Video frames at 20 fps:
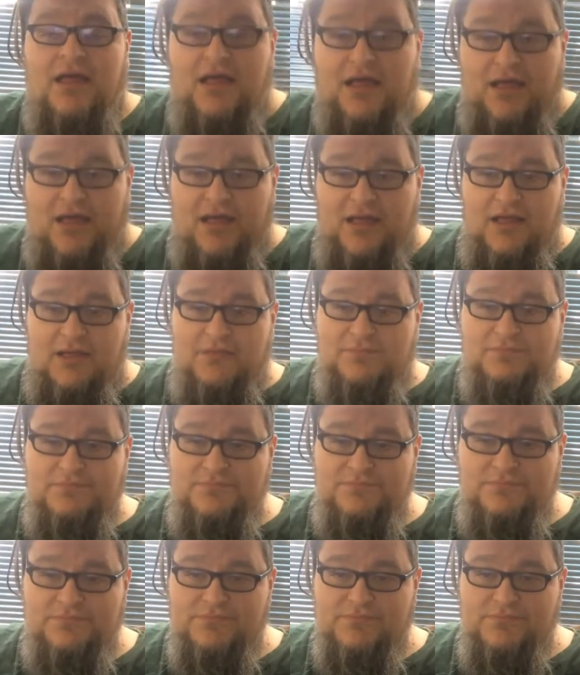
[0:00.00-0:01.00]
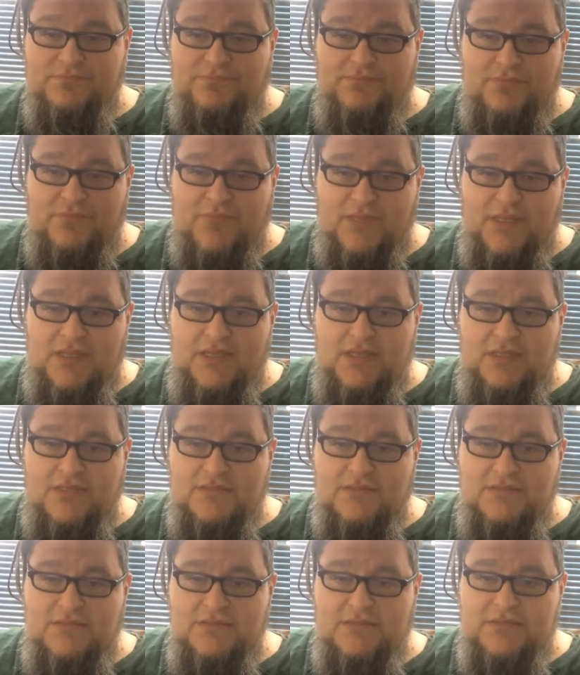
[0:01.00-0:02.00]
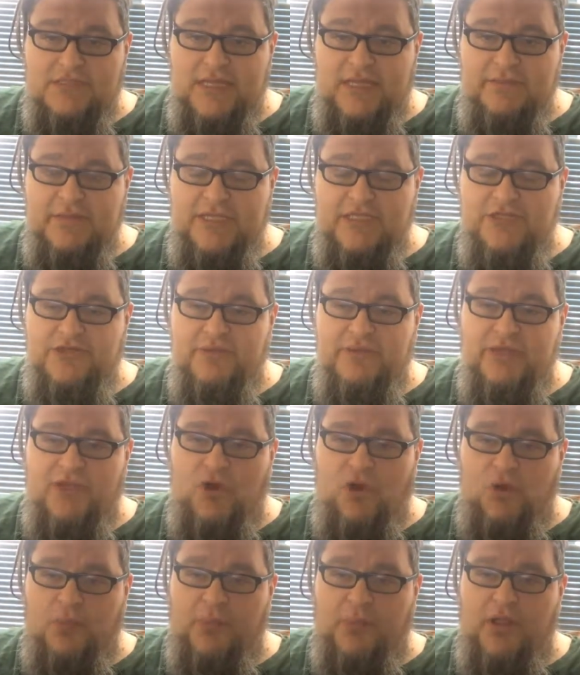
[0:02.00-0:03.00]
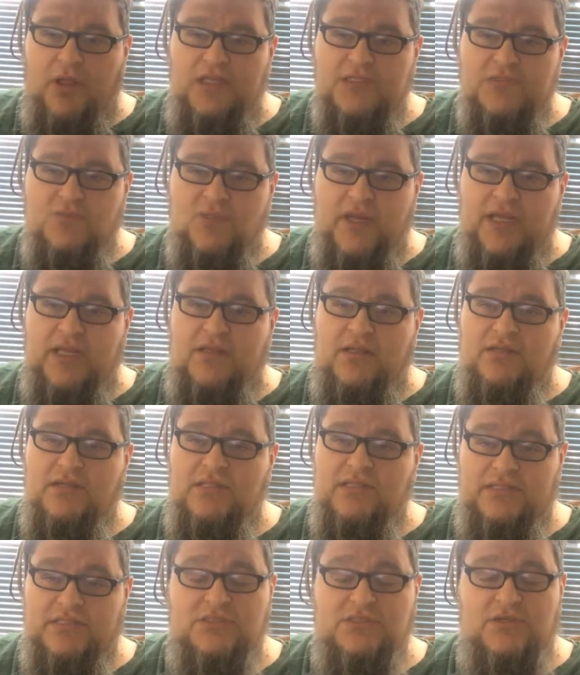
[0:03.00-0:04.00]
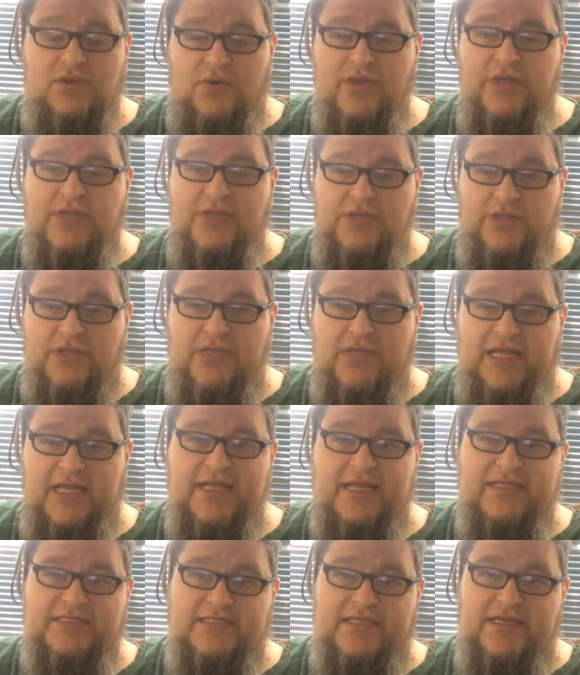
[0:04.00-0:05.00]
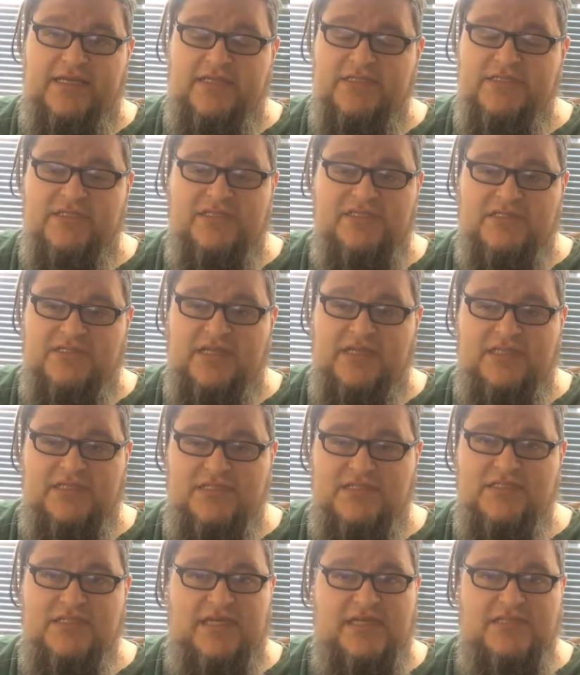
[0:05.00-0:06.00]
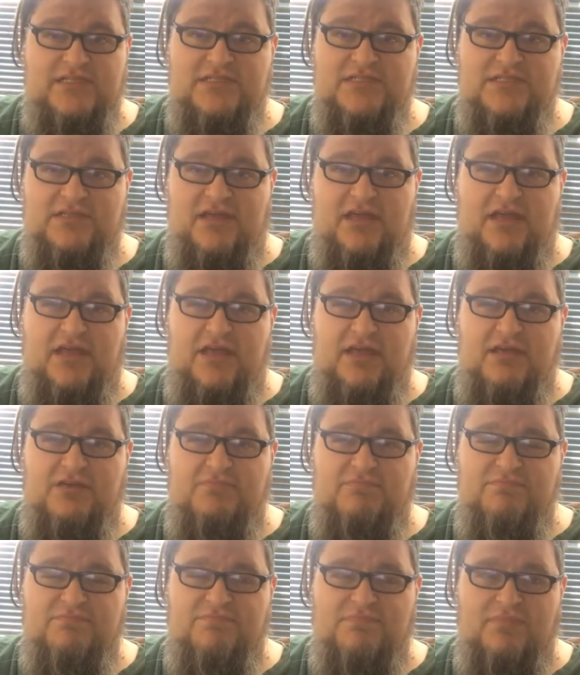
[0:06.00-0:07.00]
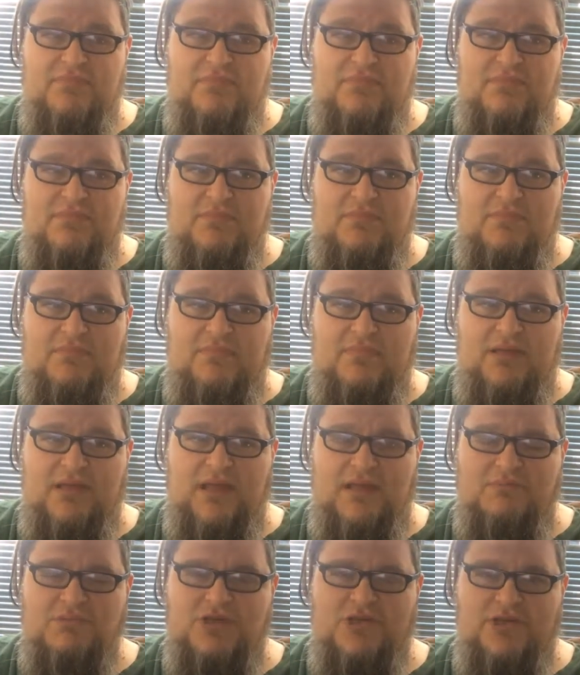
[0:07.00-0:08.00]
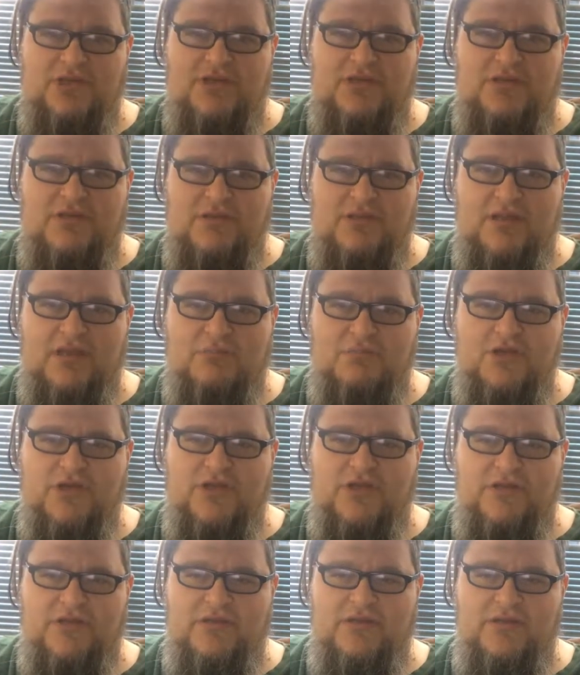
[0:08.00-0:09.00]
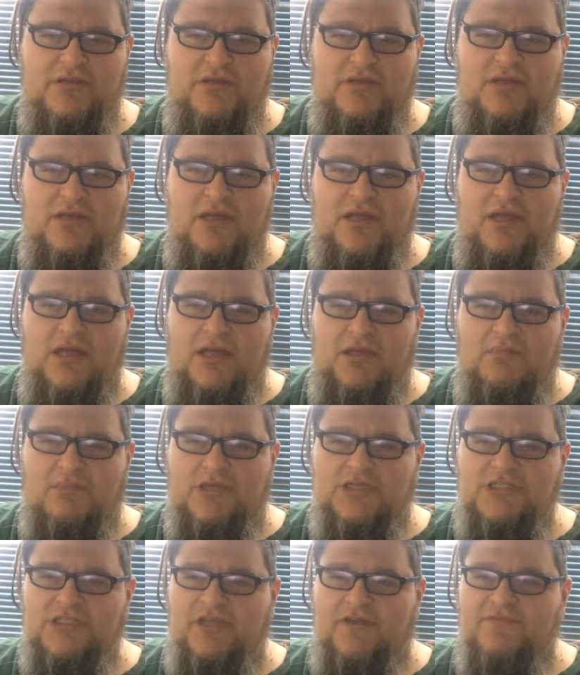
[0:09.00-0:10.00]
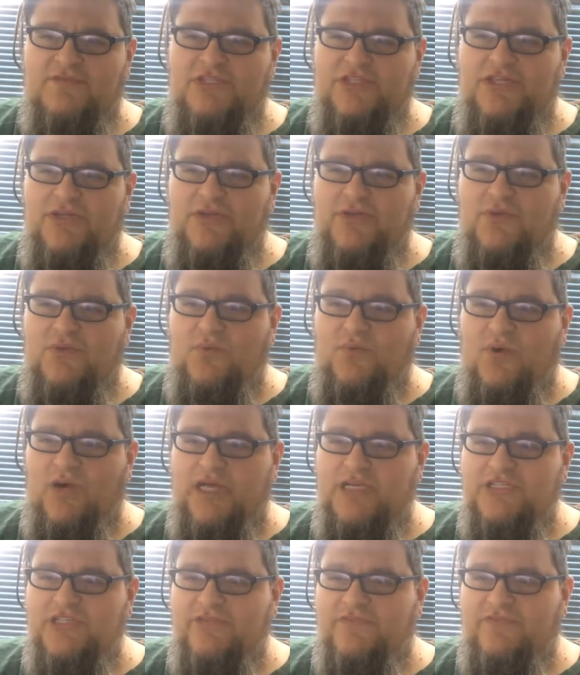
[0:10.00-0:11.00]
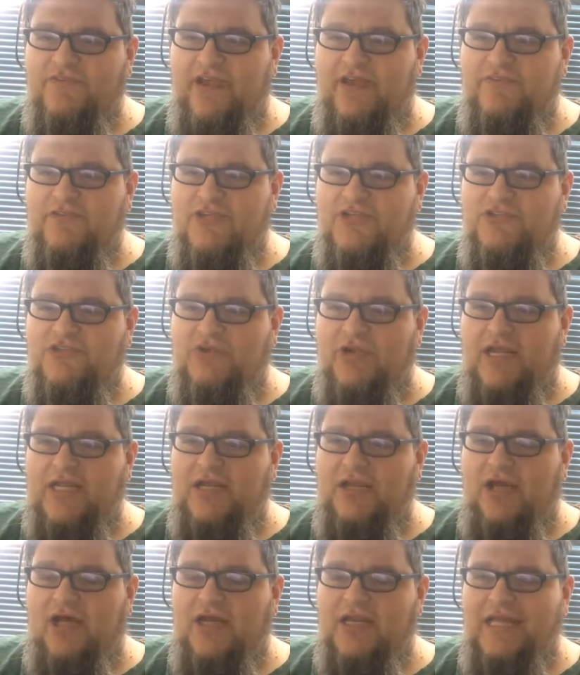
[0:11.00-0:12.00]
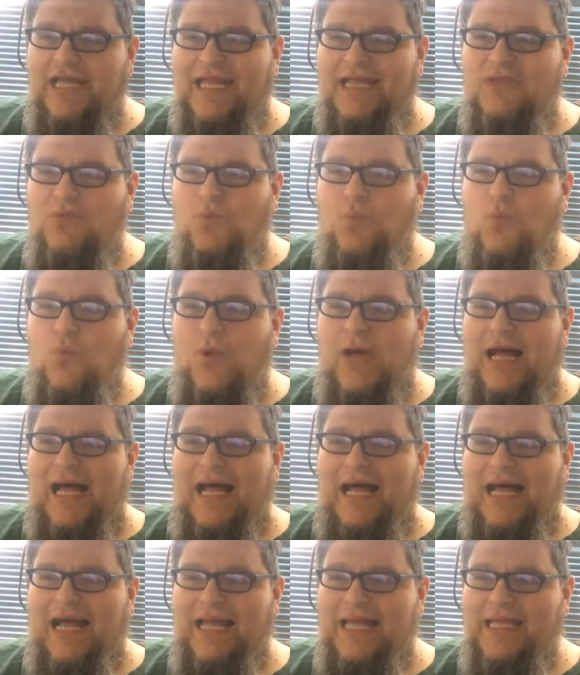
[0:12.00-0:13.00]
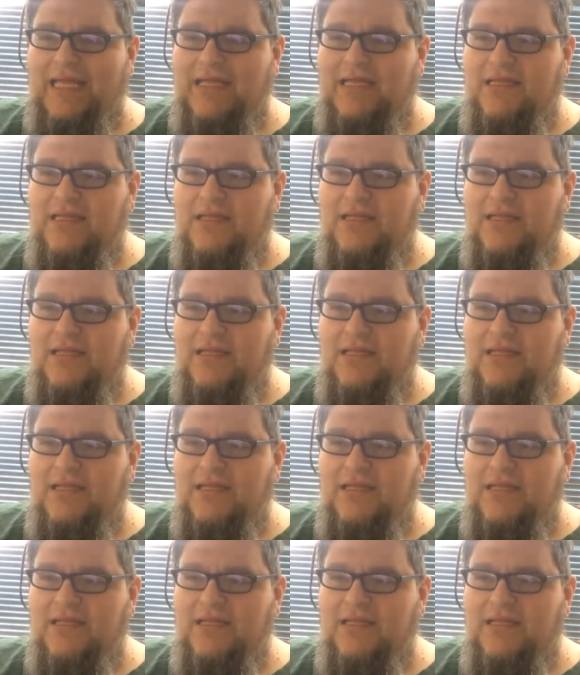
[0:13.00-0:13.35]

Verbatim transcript: Um, diabetes treatment. Hope all is well. It's going good. Like I said, it just it's it's uh, I'm good. I'm good. Much love to you. What is your favorite dreadnought and why?